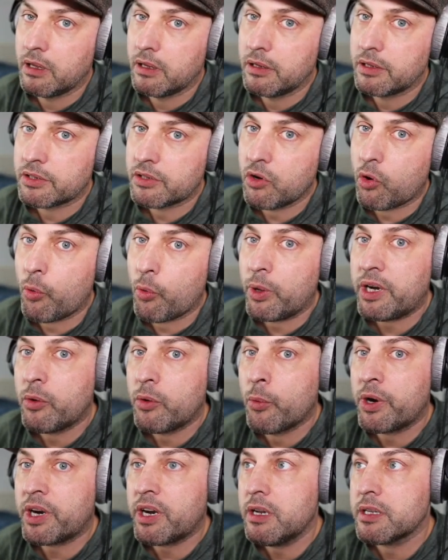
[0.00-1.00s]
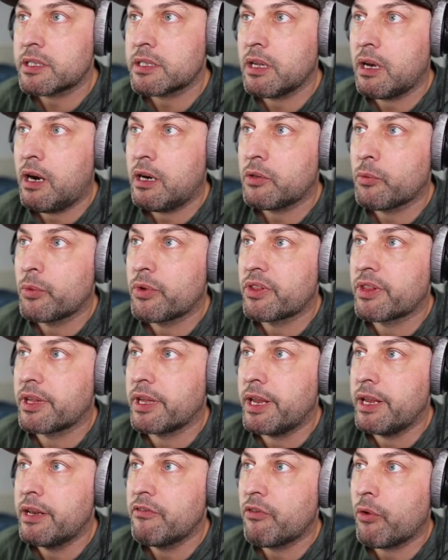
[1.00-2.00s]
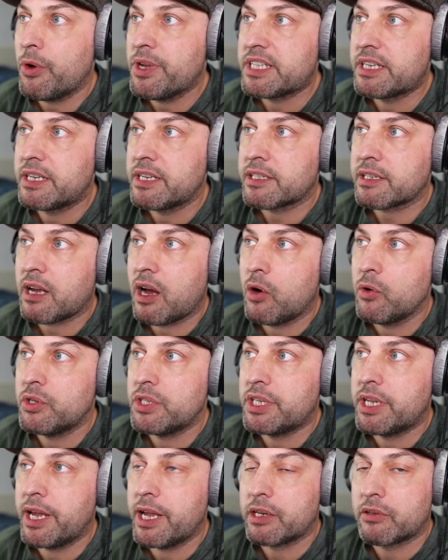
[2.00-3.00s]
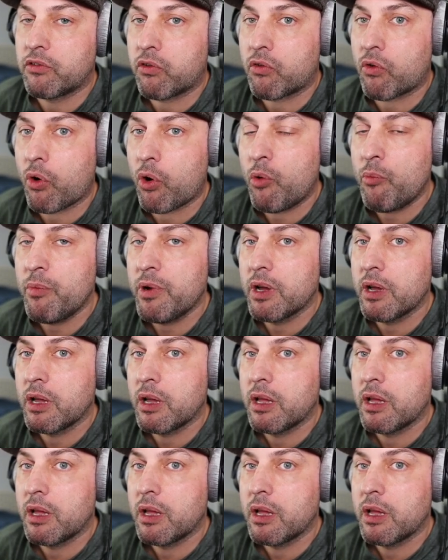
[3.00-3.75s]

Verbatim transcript: So we're, we're going to start with the invoice discount date from